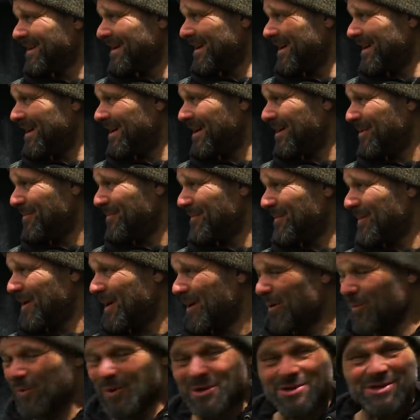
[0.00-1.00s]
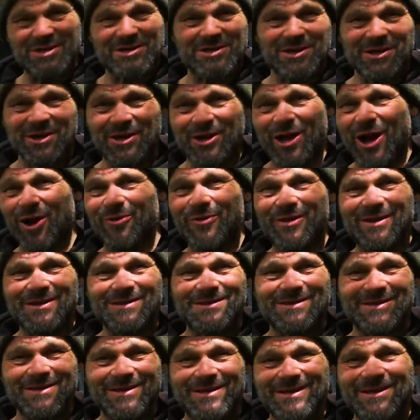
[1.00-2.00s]
We're just going to go
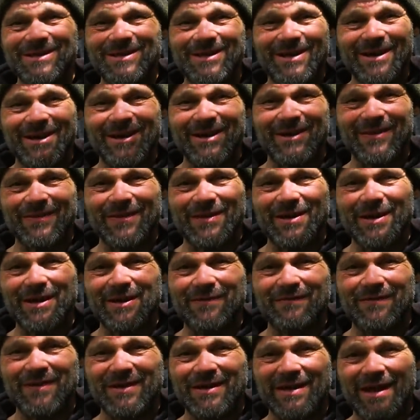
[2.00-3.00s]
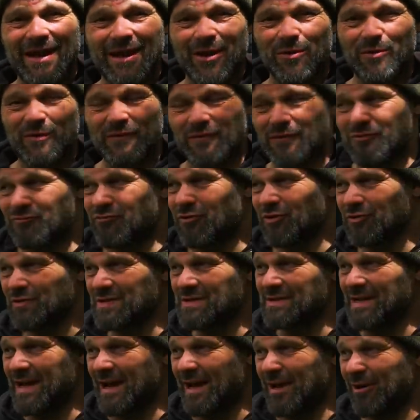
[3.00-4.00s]
into the evening now with the
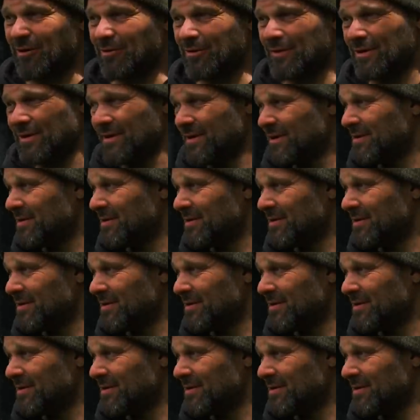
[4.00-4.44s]
rods out,